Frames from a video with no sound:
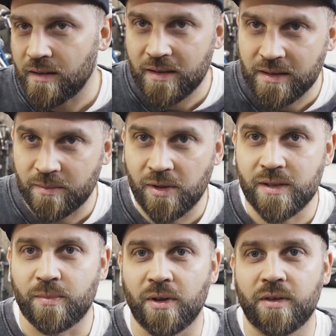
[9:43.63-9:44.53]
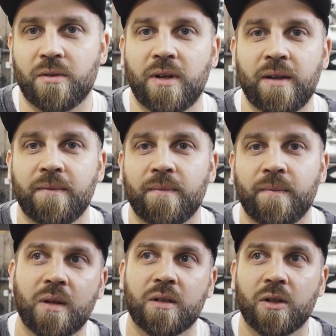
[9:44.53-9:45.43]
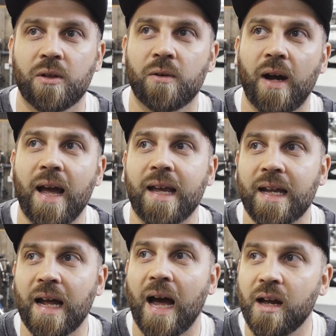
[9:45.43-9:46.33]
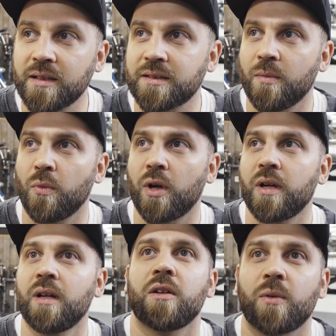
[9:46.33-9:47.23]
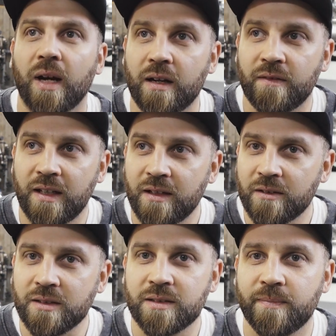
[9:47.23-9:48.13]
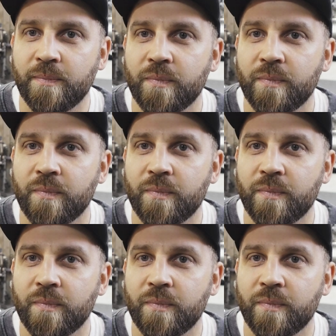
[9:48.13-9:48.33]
a small sponsoring, so I can hire someone to cut videos.